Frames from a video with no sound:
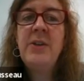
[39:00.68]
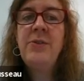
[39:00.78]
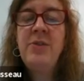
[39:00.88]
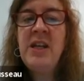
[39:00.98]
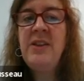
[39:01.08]

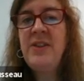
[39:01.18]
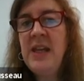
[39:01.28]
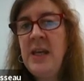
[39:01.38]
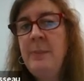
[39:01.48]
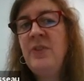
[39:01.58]
3
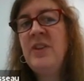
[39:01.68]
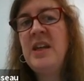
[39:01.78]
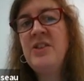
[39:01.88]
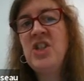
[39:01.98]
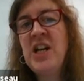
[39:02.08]
themes
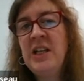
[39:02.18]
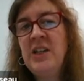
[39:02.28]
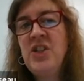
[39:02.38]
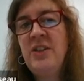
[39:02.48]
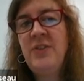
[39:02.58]
and
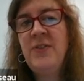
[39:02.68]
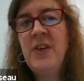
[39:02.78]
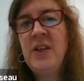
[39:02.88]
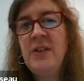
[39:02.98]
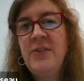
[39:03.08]
challenges
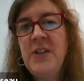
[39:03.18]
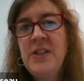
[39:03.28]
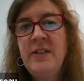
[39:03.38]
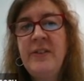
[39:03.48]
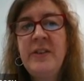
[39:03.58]
for
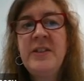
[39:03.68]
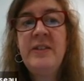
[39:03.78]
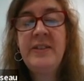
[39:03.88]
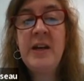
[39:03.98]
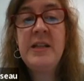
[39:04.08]

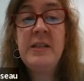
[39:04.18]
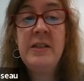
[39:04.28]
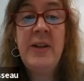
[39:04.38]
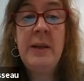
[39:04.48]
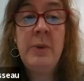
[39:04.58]
design and
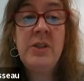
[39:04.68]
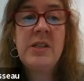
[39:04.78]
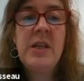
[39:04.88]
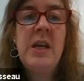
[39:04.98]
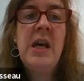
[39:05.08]

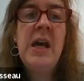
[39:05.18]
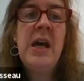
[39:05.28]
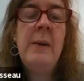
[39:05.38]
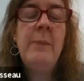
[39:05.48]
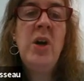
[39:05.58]
development.
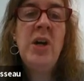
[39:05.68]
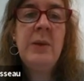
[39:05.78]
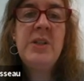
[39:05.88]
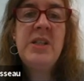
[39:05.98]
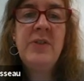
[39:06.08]

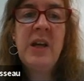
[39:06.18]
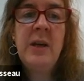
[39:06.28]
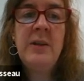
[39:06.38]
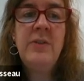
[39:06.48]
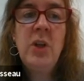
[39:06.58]
Working with different
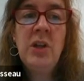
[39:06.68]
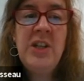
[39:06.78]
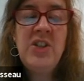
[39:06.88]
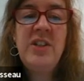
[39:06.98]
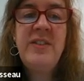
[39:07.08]
kinds of
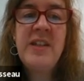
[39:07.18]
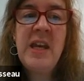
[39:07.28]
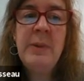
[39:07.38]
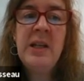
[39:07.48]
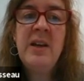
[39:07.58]
knowledge,
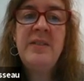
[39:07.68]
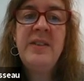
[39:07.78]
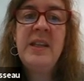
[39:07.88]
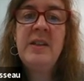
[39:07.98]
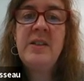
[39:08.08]

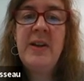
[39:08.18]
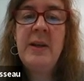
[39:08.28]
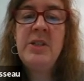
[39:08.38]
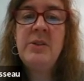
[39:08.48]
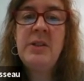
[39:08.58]
stabilising the
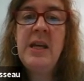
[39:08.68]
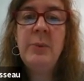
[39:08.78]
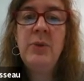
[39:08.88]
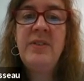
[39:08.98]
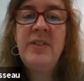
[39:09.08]
development to
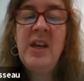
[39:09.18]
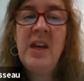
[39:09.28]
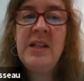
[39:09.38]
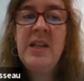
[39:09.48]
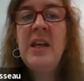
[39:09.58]
enable
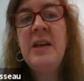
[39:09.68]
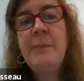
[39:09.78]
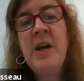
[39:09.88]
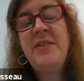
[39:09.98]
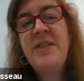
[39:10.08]
design.
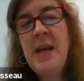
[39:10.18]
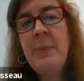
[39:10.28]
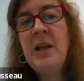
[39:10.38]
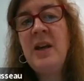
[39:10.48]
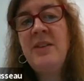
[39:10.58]
By
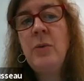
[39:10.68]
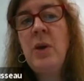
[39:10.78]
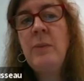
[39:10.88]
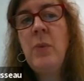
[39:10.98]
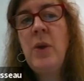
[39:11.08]
stabilising,
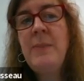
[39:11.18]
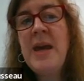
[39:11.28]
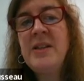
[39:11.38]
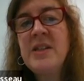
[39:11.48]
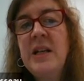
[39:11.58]
we
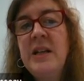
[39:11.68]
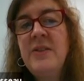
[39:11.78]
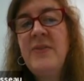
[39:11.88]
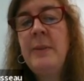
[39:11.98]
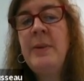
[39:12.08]
meant
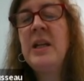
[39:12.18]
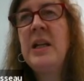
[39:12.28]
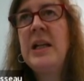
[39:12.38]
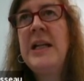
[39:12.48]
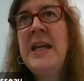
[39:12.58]

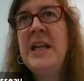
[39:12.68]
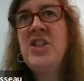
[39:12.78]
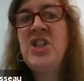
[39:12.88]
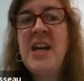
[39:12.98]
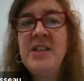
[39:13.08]
developing clear
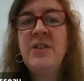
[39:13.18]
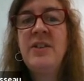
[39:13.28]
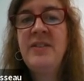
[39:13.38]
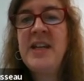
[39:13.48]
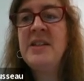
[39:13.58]
shared
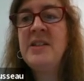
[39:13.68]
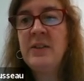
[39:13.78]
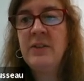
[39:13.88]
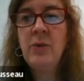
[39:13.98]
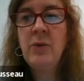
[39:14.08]

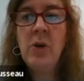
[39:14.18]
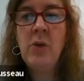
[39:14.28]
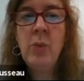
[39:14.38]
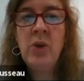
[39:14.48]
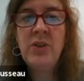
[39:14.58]
understandings
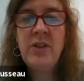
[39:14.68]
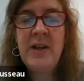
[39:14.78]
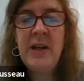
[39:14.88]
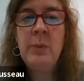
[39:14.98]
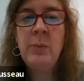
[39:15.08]
of what the
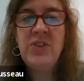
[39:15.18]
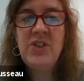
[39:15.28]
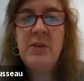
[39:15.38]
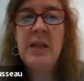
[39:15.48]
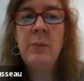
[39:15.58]
development was
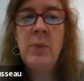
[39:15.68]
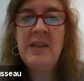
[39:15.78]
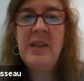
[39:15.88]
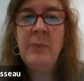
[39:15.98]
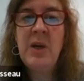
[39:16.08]
doing and
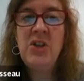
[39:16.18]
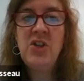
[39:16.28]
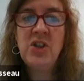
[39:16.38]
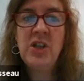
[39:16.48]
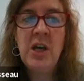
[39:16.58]
where you
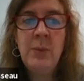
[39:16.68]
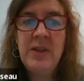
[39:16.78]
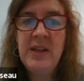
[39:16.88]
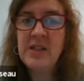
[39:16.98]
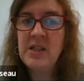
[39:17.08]
should go
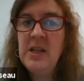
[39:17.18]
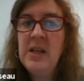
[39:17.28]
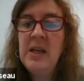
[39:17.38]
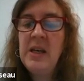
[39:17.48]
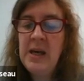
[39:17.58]
with it.
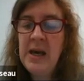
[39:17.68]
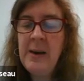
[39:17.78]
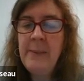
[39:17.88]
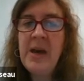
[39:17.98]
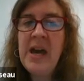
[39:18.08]

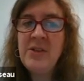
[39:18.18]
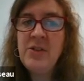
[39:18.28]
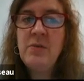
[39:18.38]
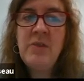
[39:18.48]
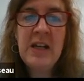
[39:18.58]

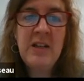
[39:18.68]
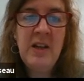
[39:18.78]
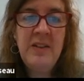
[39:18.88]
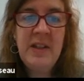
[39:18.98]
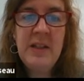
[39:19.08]
And
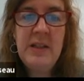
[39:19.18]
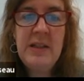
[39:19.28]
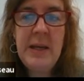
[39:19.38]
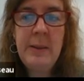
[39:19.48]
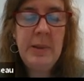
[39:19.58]
recognising and
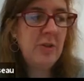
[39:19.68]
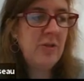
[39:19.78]
enabling